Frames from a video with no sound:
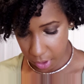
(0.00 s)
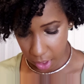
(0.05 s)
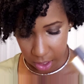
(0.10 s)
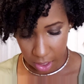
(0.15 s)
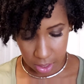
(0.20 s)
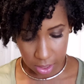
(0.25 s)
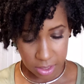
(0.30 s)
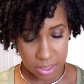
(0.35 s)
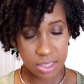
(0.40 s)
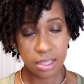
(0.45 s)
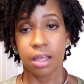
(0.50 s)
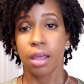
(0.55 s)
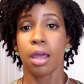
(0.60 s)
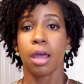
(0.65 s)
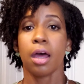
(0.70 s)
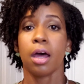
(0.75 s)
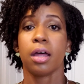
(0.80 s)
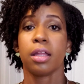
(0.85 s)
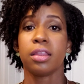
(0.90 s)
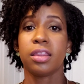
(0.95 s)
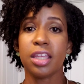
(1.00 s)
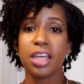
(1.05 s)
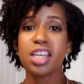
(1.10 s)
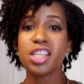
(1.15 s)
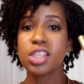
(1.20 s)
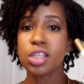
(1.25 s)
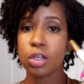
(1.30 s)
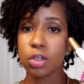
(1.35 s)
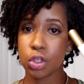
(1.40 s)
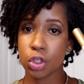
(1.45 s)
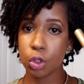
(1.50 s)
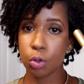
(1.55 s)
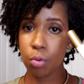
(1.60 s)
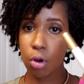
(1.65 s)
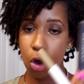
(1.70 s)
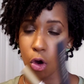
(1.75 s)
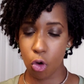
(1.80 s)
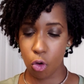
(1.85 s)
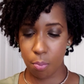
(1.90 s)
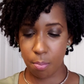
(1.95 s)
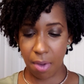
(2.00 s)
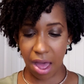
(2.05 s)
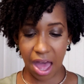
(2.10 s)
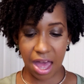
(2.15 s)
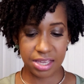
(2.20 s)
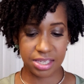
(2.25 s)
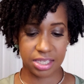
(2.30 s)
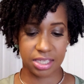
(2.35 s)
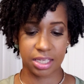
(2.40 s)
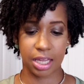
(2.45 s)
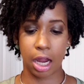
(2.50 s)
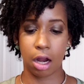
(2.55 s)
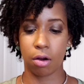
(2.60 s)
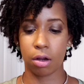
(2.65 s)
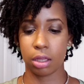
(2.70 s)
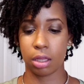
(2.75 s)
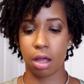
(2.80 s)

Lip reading: is this Duo mascara